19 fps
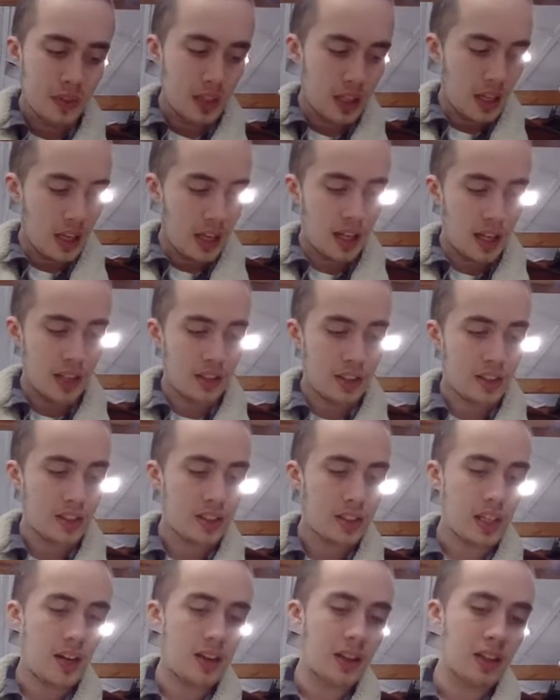And this is
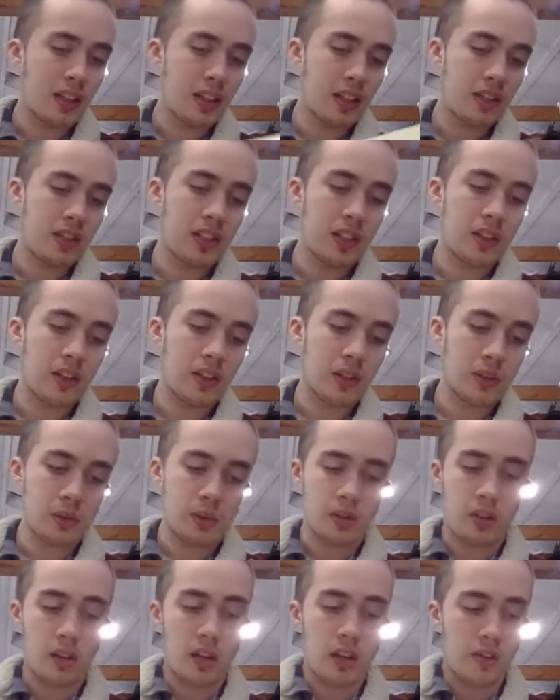how I could tell this was
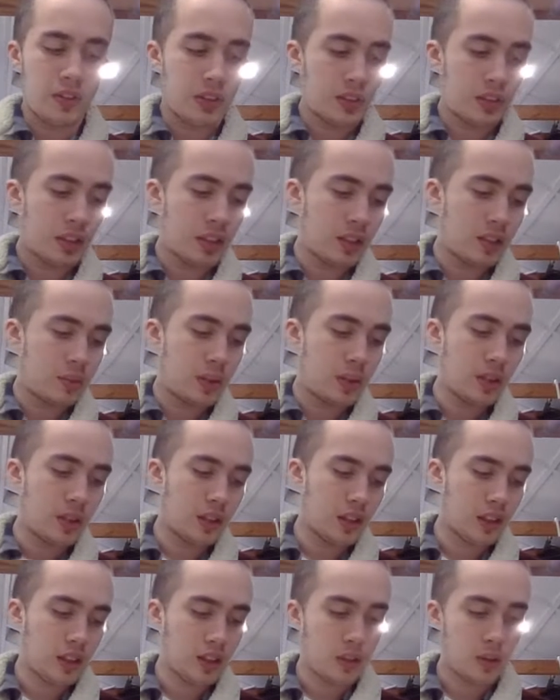obviously going to be a
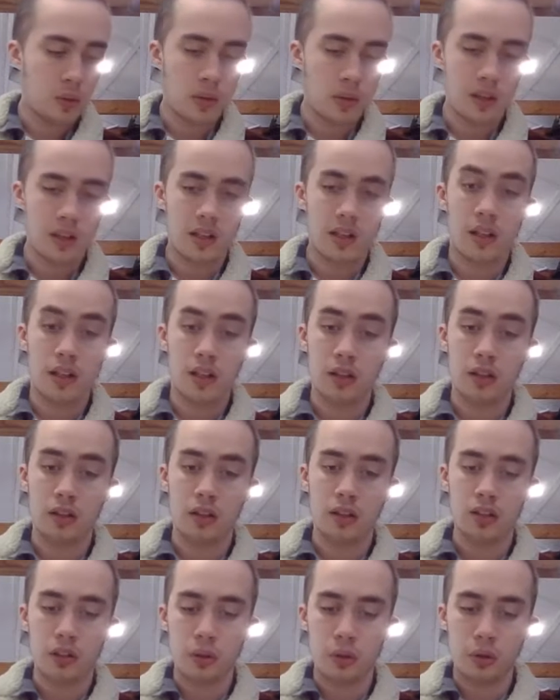good one. It looked
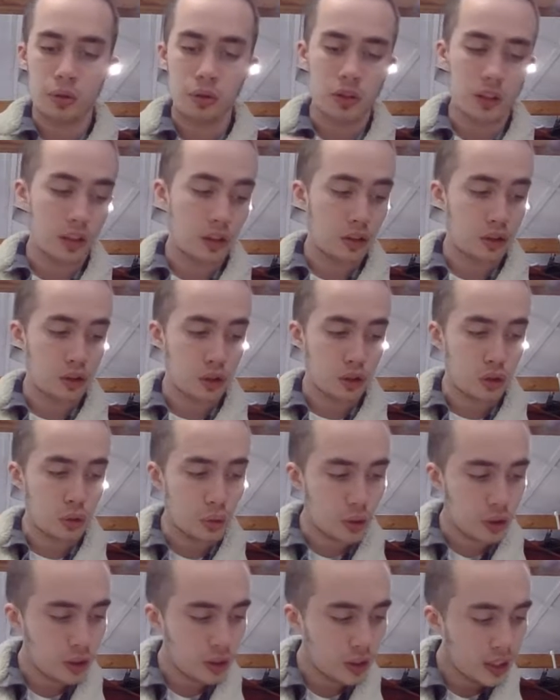old. It looked
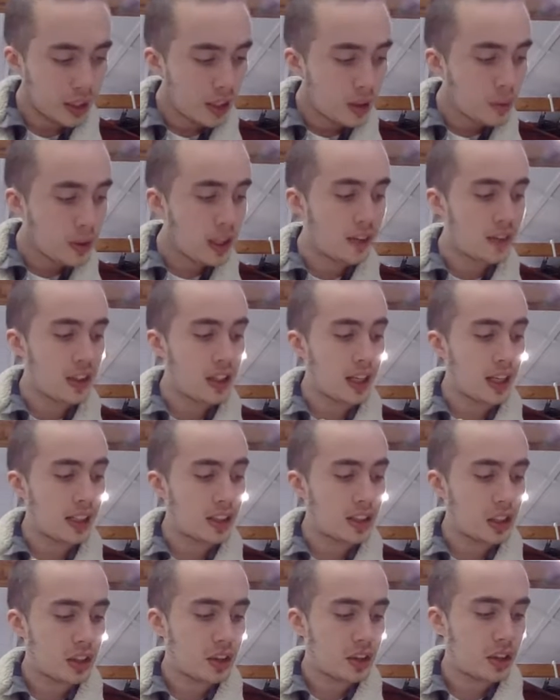cool. We have a
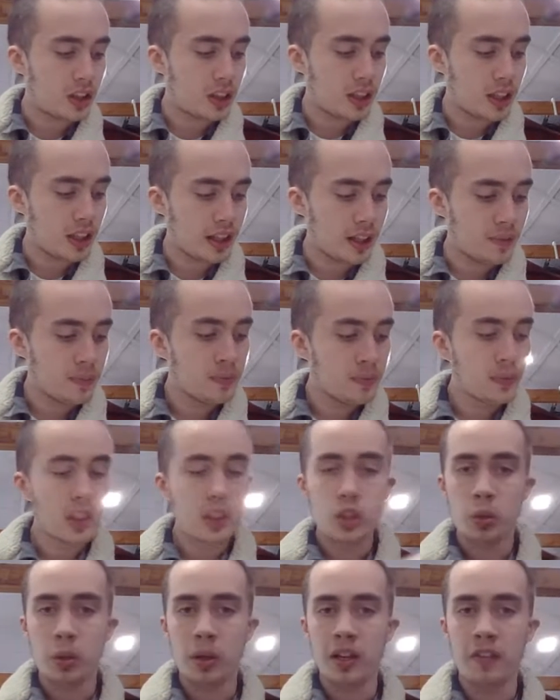1939
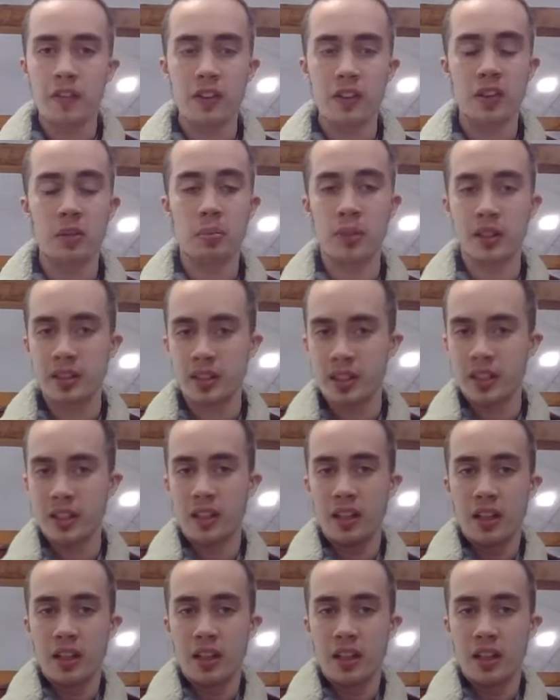25th printing.